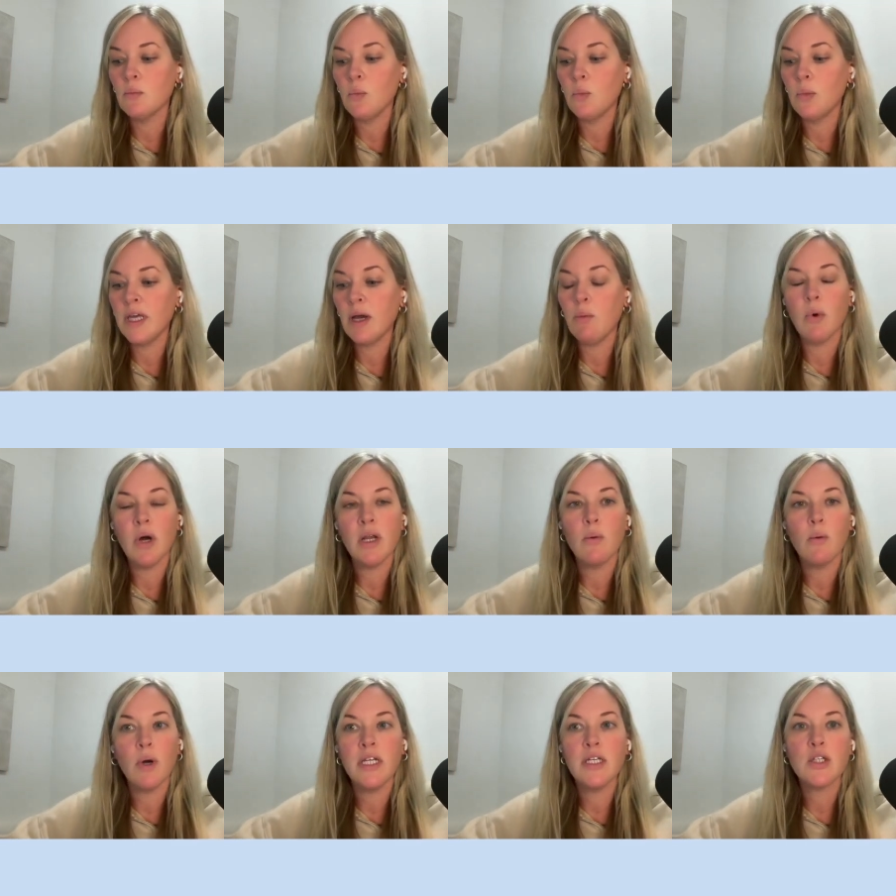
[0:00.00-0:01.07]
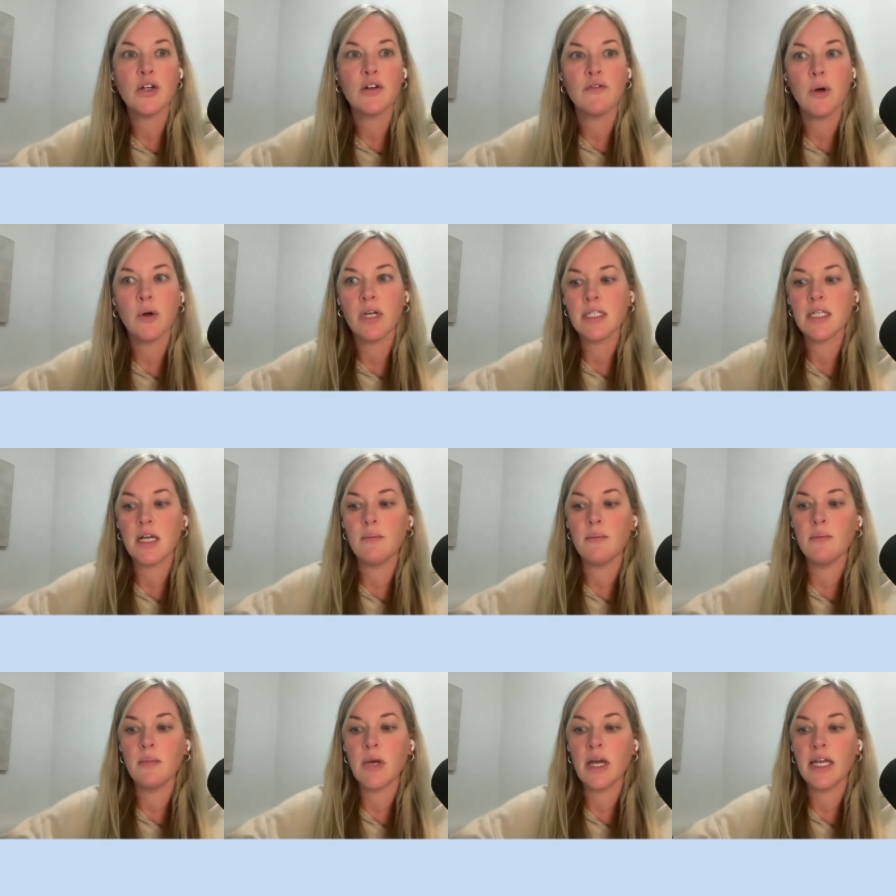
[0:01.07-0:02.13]
Yeah, what is your focus
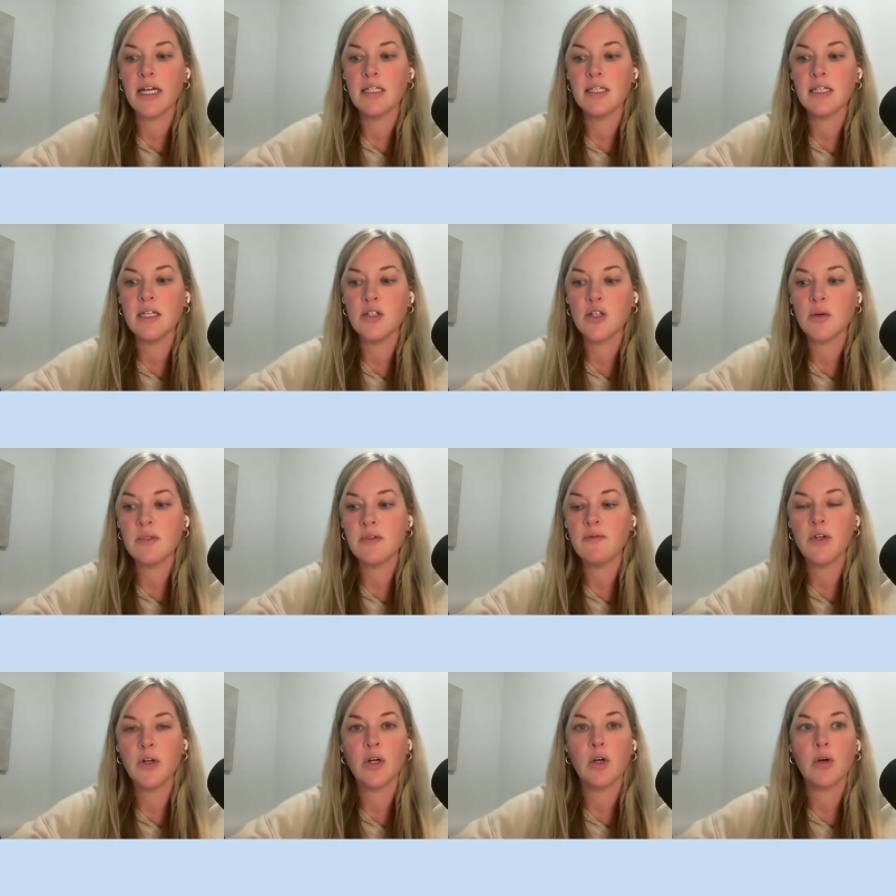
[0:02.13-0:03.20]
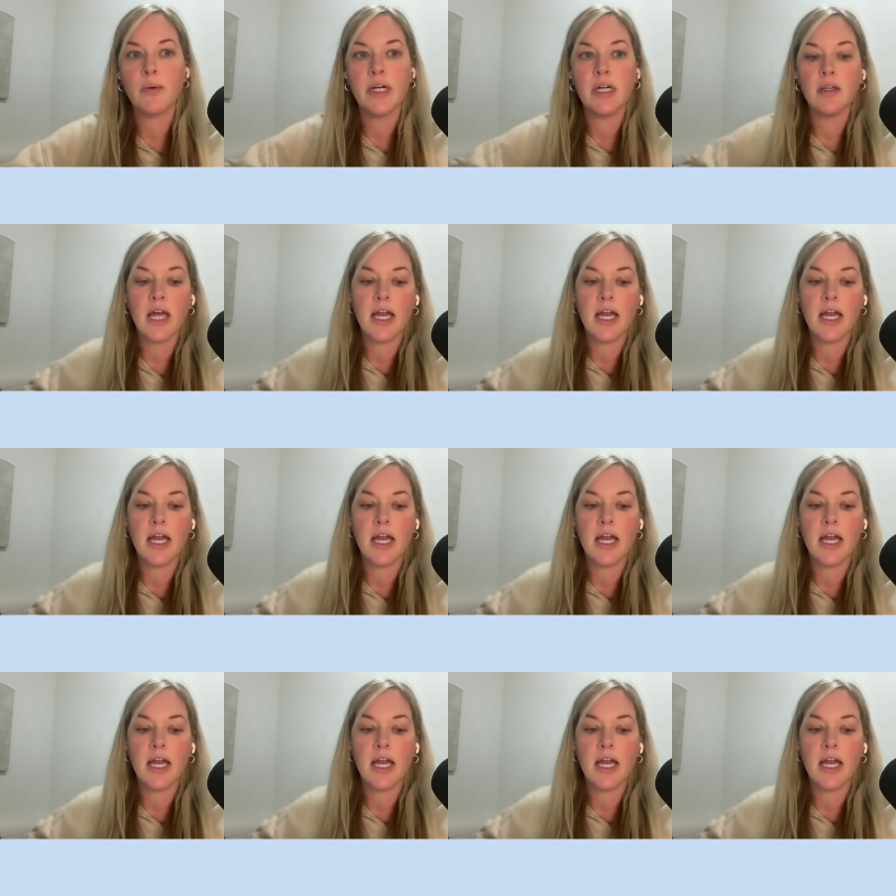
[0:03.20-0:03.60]
on, I guess, in terms of your career?